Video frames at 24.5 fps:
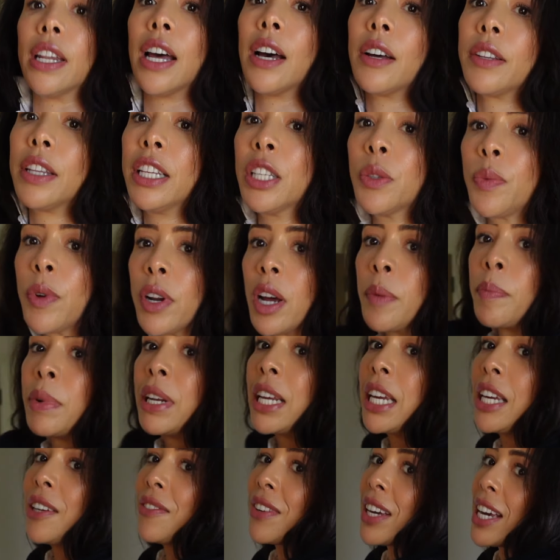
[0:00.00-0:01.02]
Now, this one I
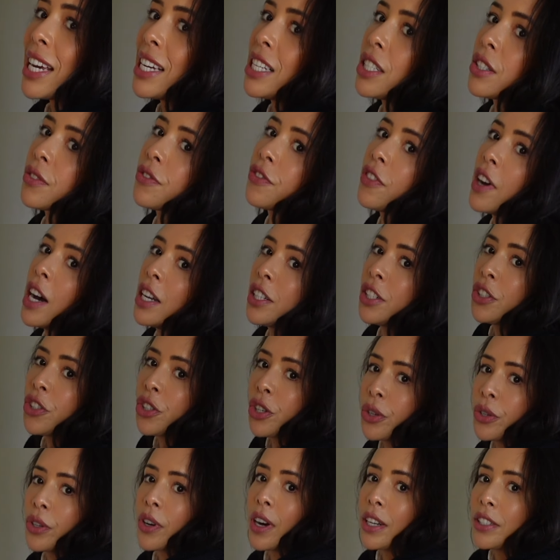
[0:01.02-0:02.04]
believe is
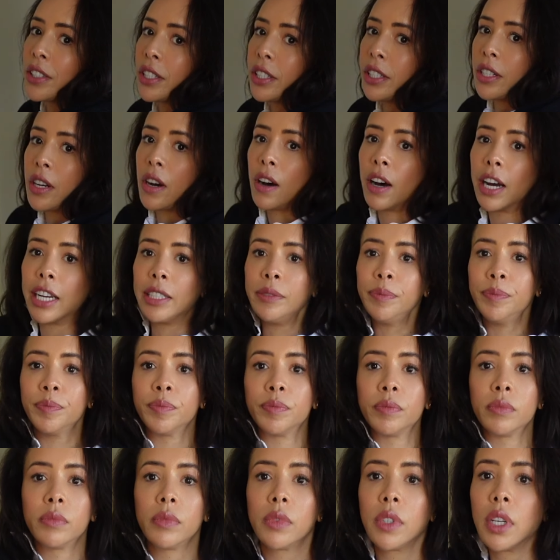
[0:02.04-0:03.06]
£32.99.
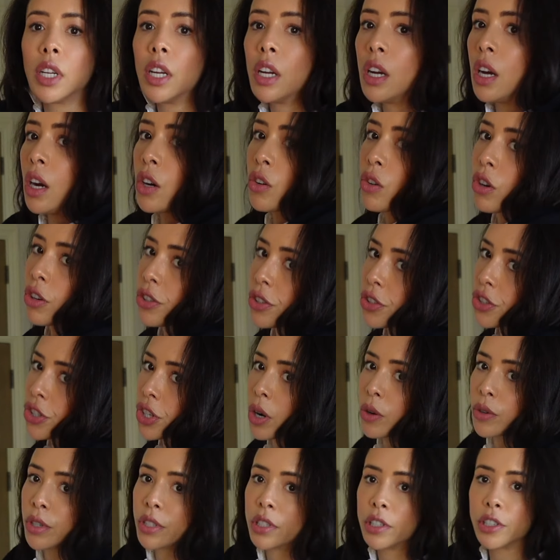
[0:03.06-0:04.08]
Across the
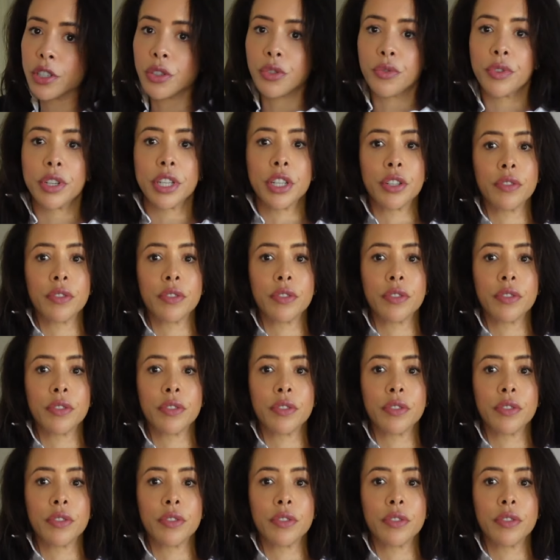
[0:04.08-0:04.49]
shoulders looks really